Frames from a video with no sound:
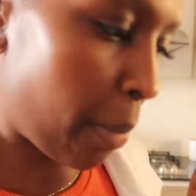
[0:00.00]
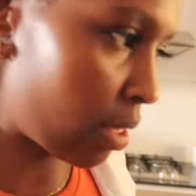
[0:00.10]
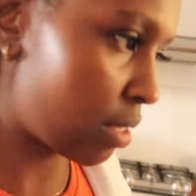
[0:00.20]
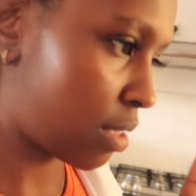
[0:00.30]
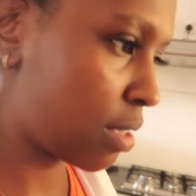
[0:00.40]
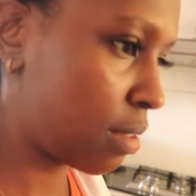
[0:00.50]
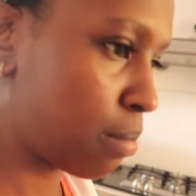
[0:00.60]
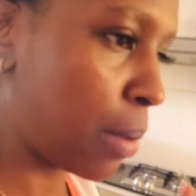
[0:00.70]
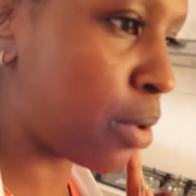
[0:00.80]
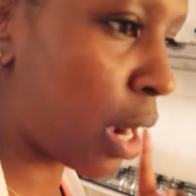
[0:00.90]
a month.
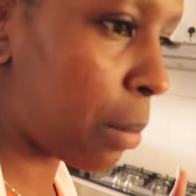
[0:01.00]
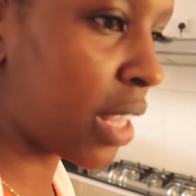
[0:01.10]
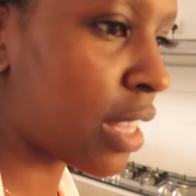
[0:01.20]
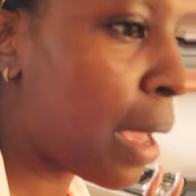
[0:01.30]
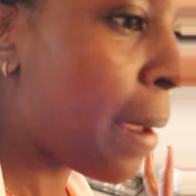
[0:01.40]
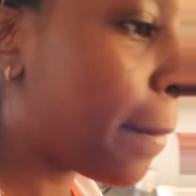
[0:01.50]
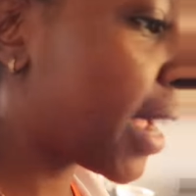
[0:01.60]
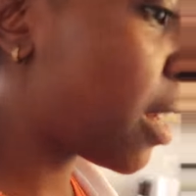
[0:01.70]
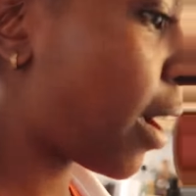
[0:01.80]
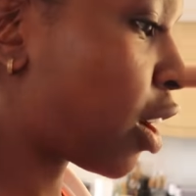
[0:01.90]
But
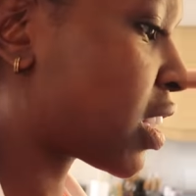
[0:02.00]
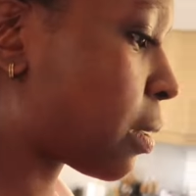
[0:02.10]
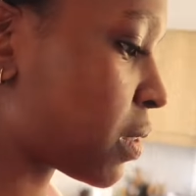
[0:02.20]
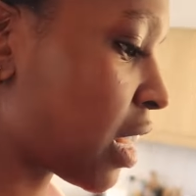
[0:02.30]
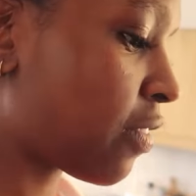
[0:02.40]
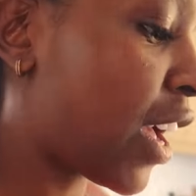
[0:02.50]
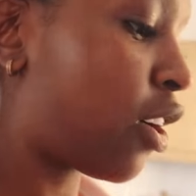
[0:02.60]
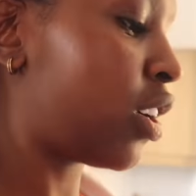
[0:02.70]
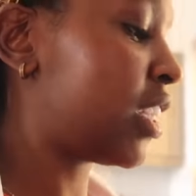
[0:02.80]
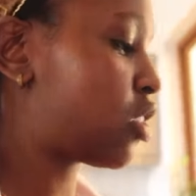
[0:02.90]
anyway, I got some stuff.
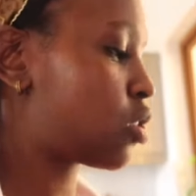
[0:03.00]
I got